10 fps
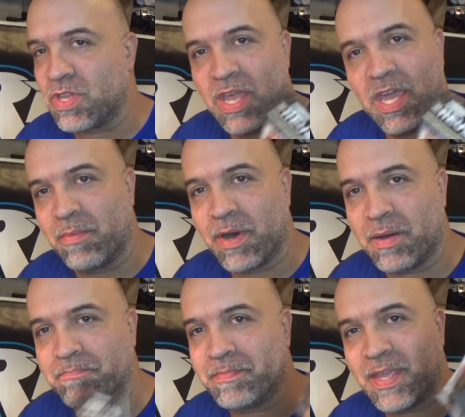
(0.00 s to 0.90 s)
hit them
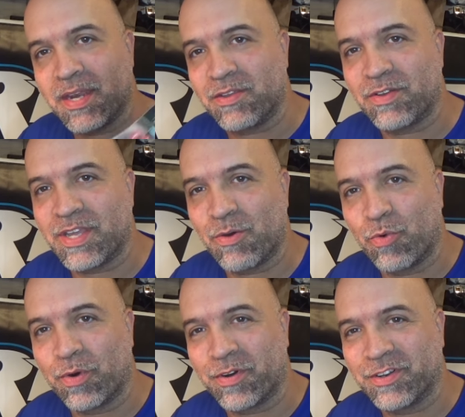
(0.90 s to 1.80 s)
up and you can get
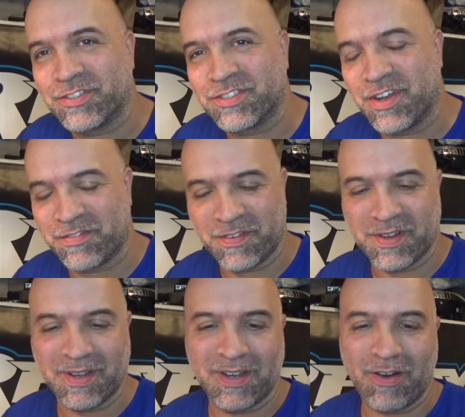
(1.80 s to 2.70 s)
order your stuff
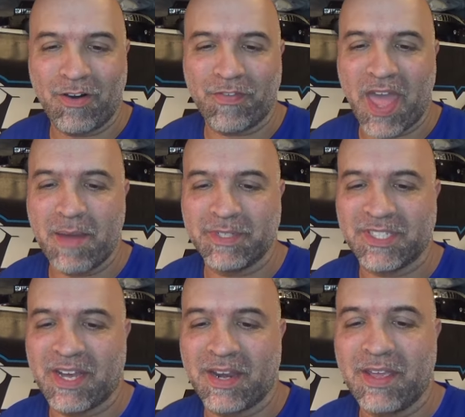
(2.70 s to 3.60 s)
off of
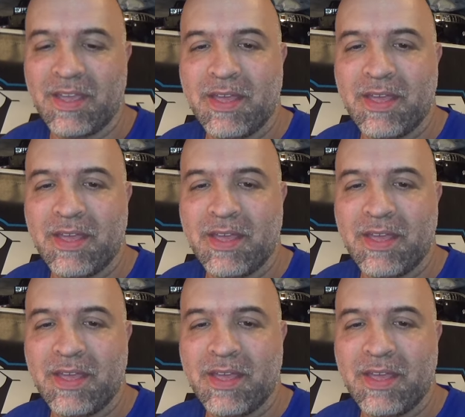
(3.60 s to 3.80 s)
Amazon.